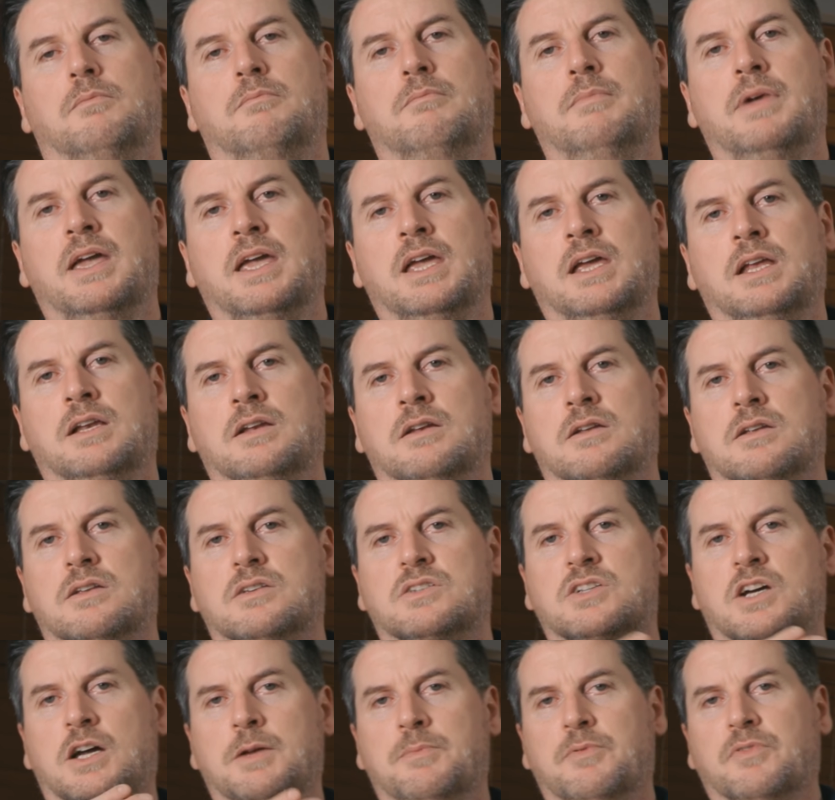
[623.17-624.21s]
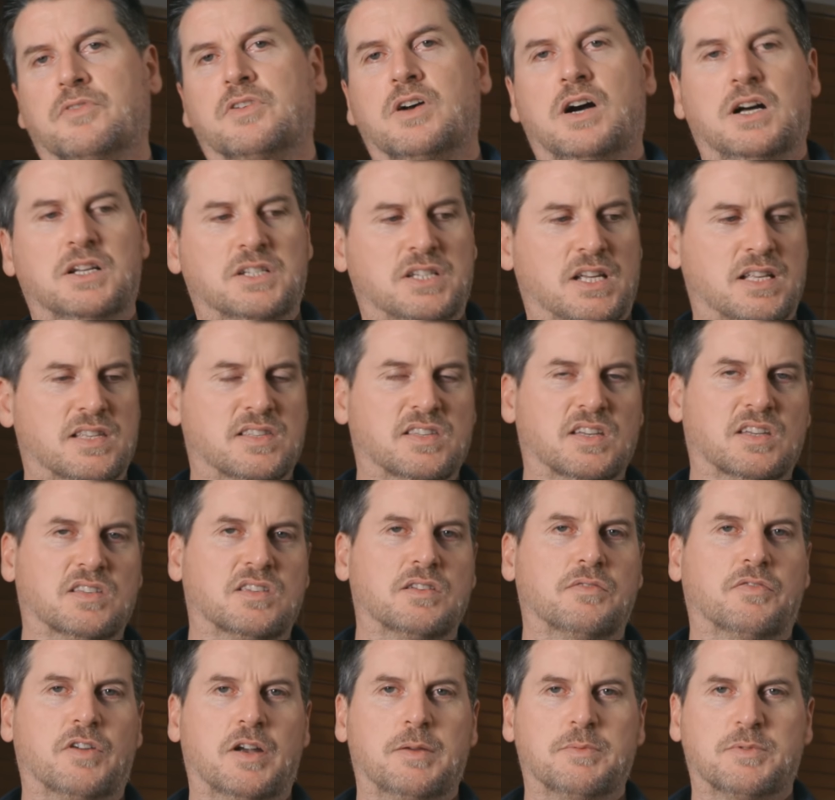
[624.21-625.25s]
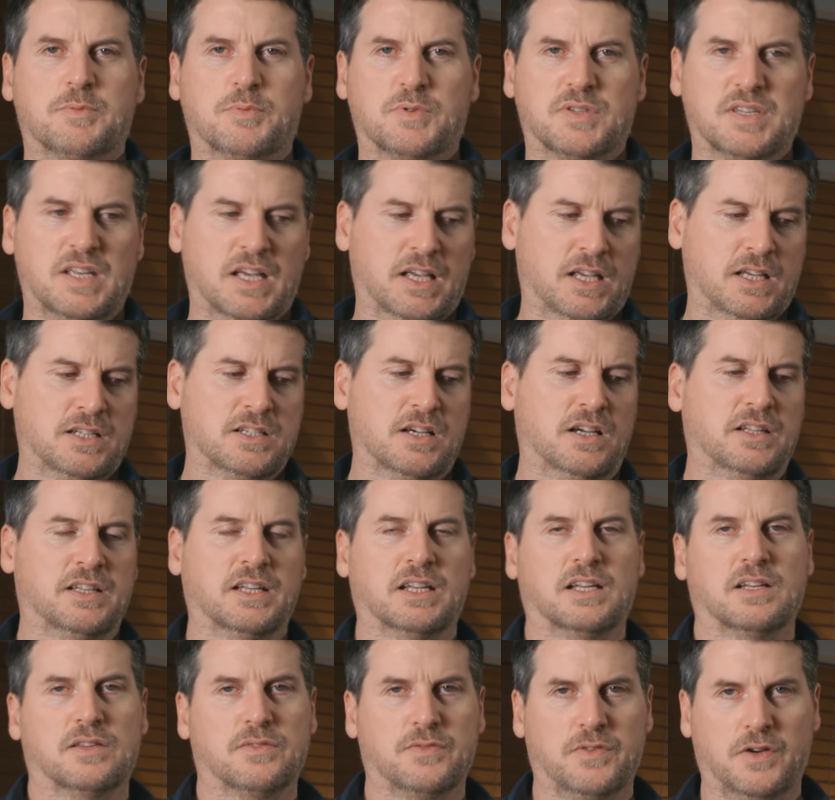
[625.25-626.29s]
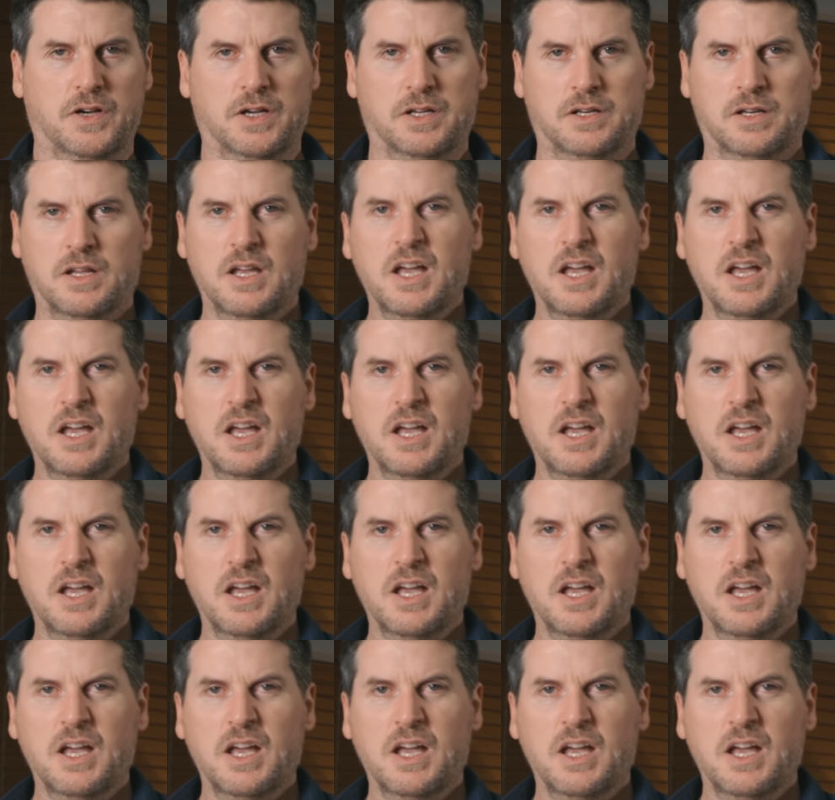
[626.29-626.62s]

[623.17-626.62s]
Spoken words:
main type of content, 60 frames per second, I think it's fine.